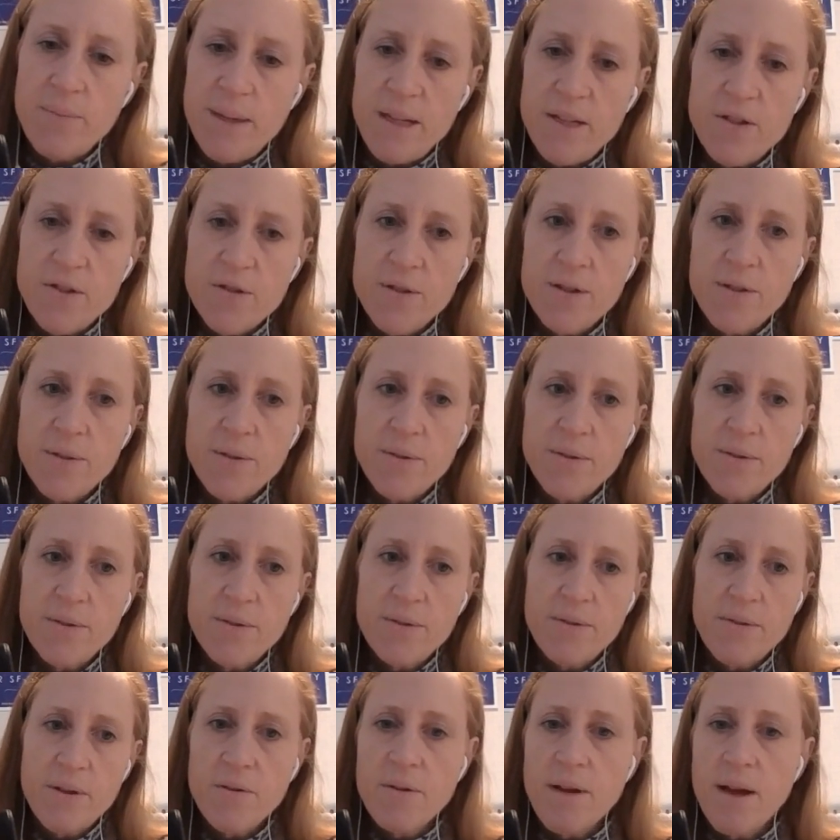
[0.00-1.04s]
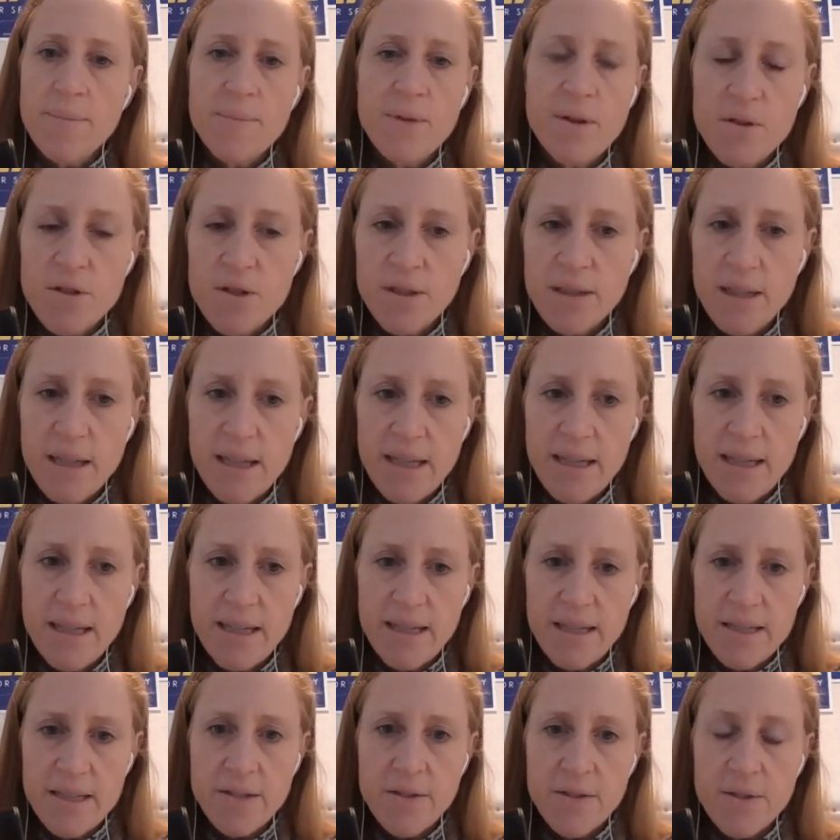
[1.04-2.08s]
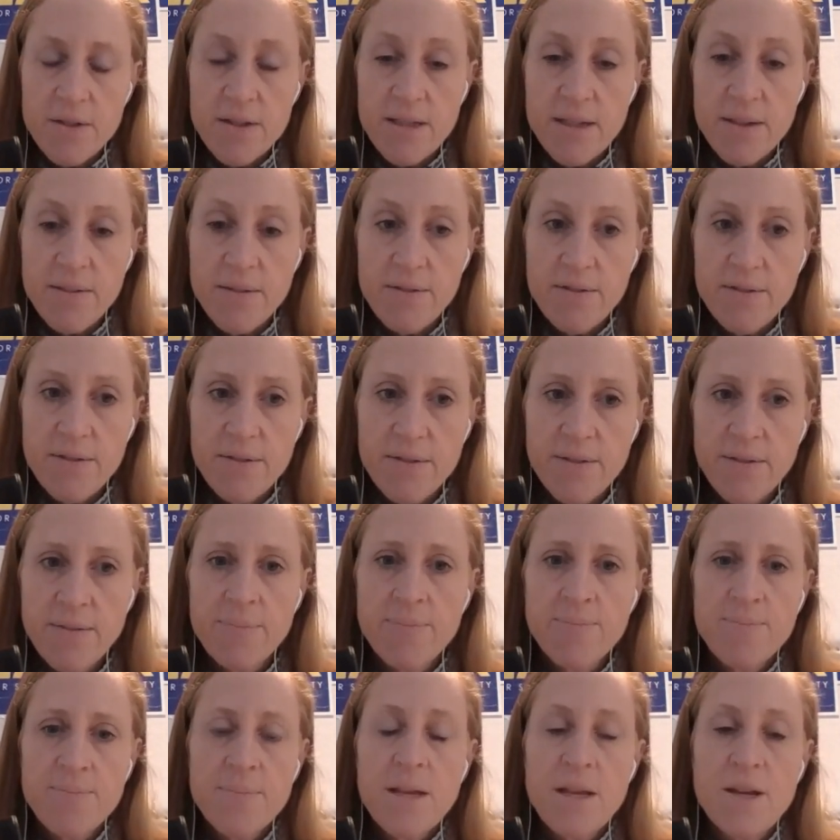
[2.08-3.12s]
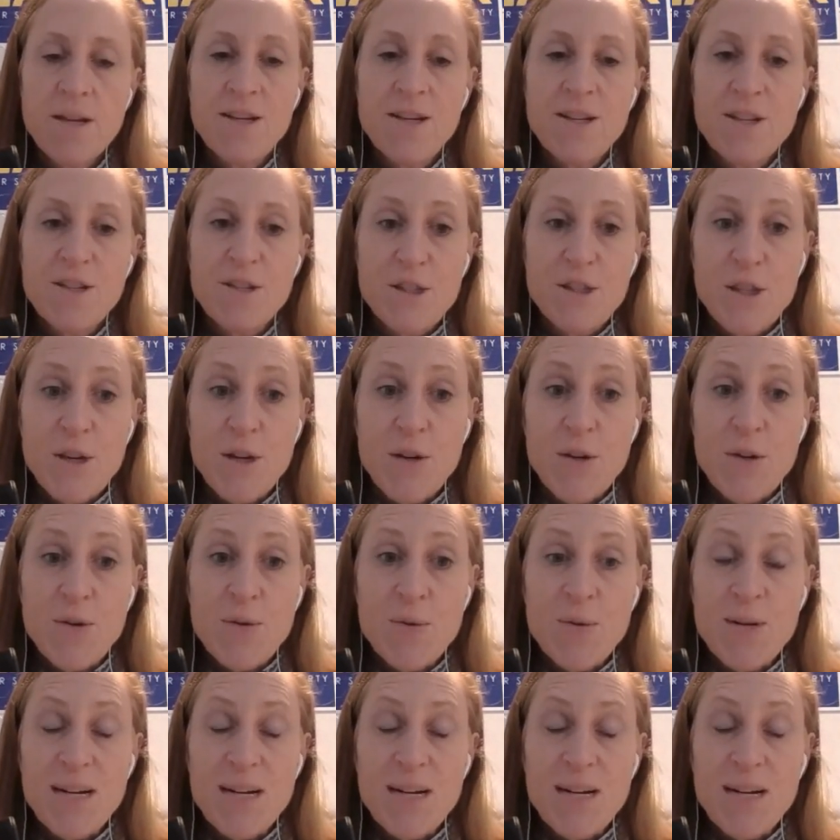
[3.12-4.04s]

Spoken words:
be true. They're not mutually exclusive. So